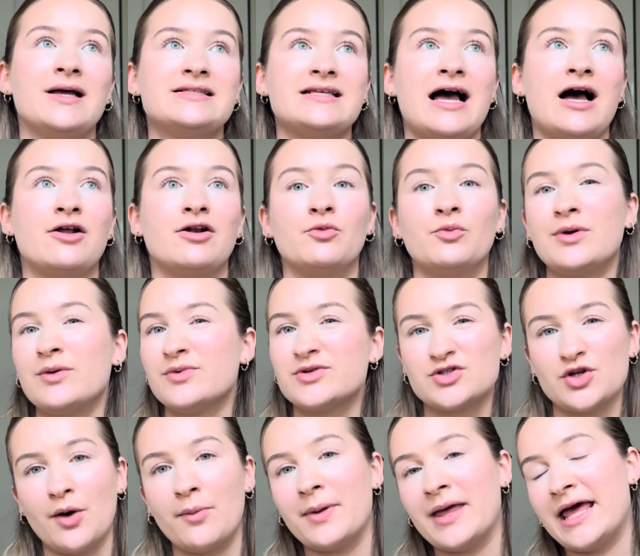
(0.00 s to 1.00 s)
down, and we were
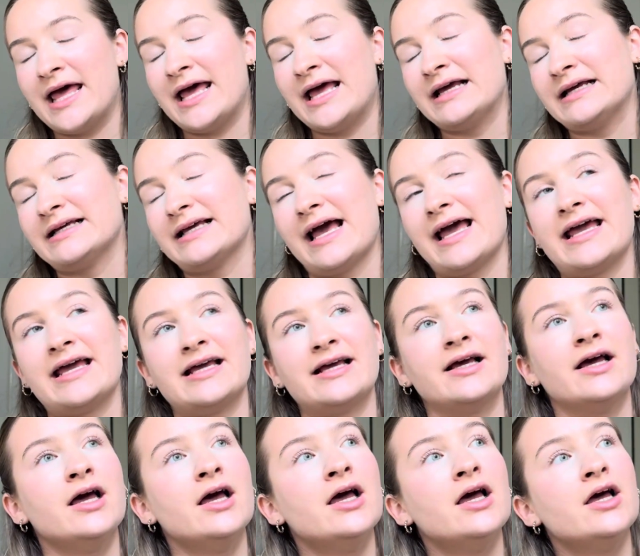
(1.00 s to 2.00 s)
stopping and getting